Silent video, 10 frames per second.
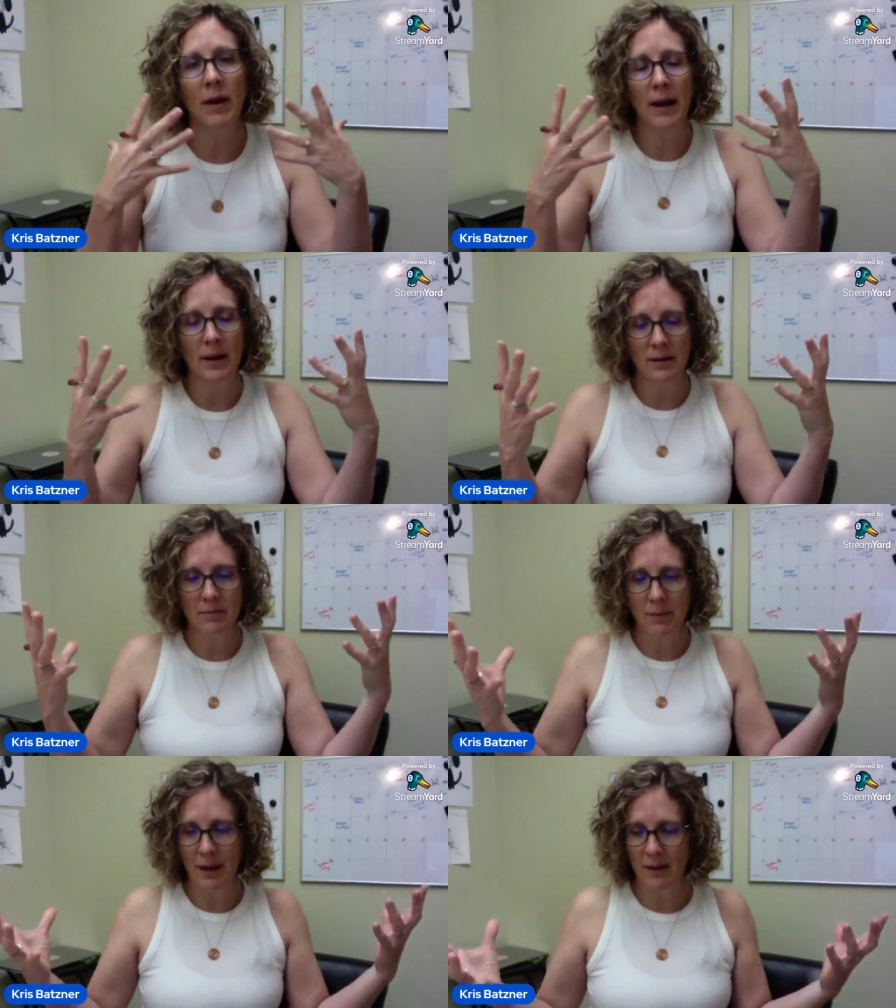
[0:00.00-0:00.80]
and
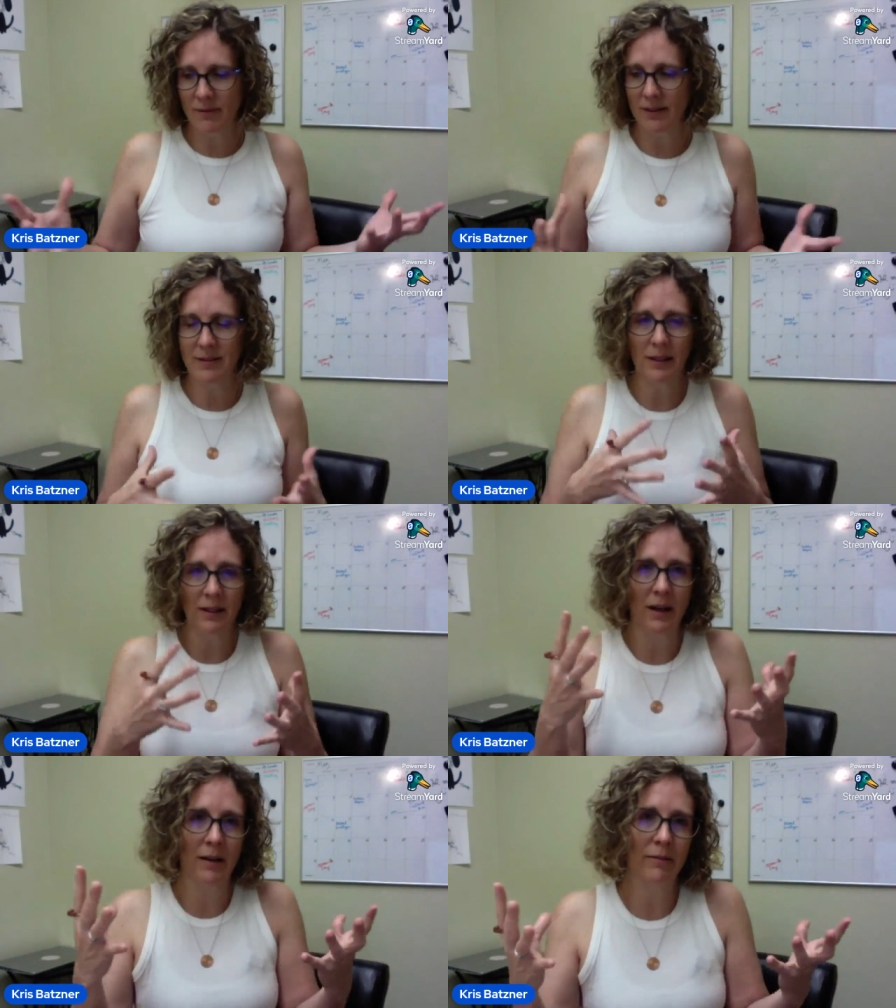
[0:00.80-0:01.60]
manifesting
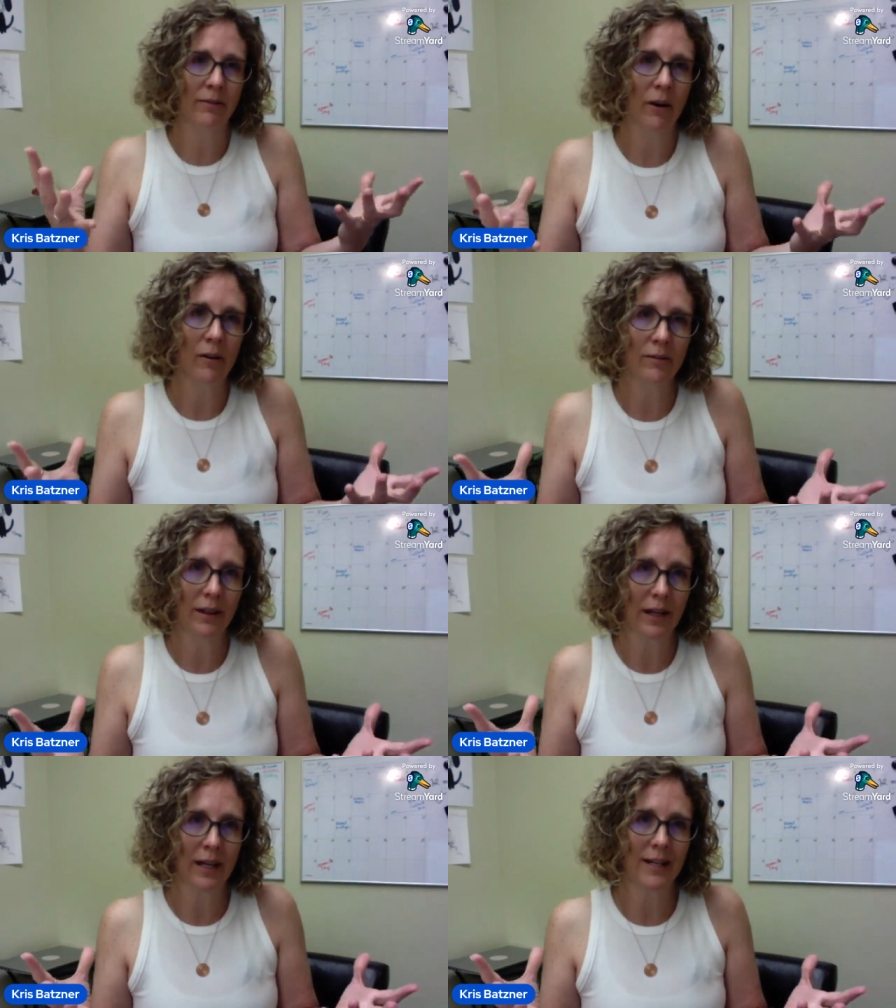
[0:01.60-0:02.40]
and
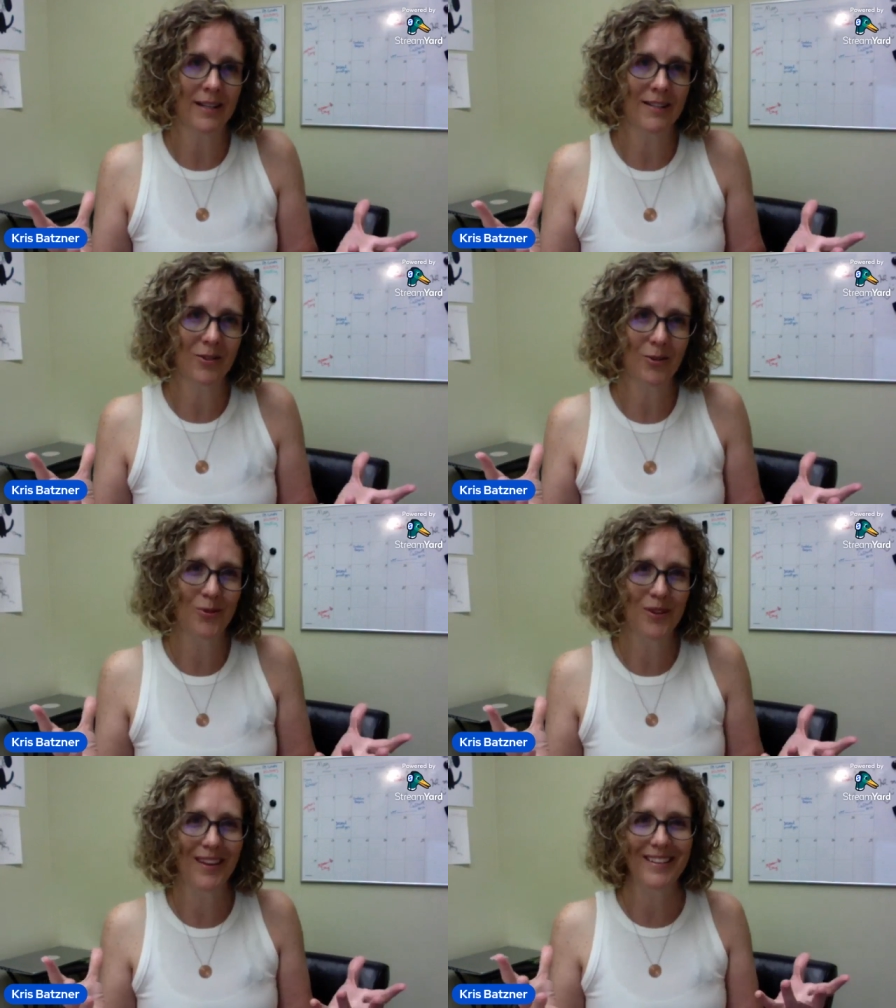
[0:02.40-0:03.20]
evolving
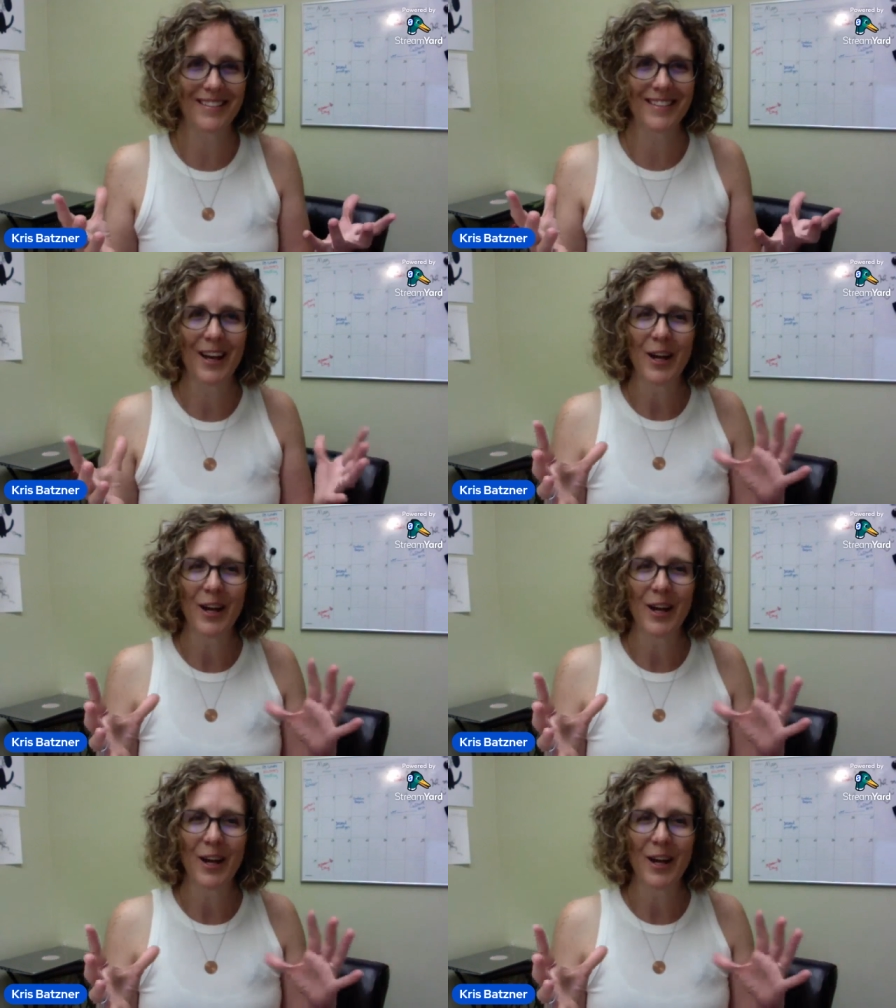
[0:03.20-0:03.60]
into this